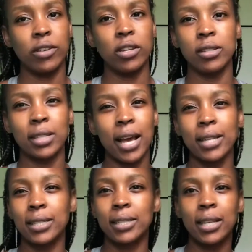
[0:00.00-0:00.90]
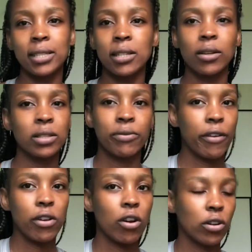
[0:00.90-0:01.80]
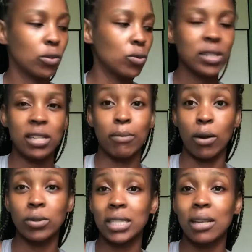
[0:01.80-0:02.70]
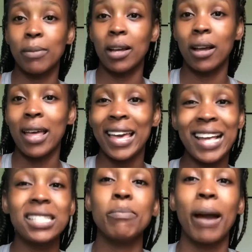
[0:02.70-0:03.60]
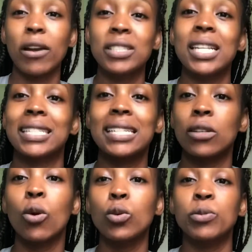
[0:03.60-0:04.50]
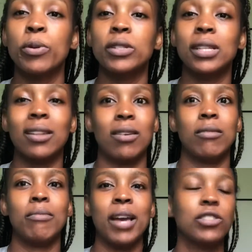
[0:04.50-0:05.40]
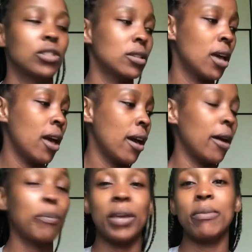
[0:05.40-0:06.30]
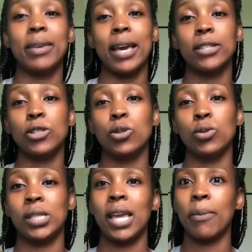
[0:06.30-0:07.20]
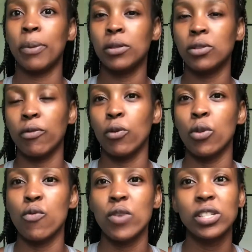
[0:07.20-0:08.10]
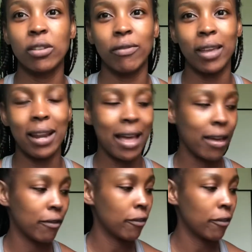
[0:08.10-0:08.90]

because guys, it's very hard. Kunzima utatama antibiotics as an old person. Now imagine a baby has to take pills for the rest of their life,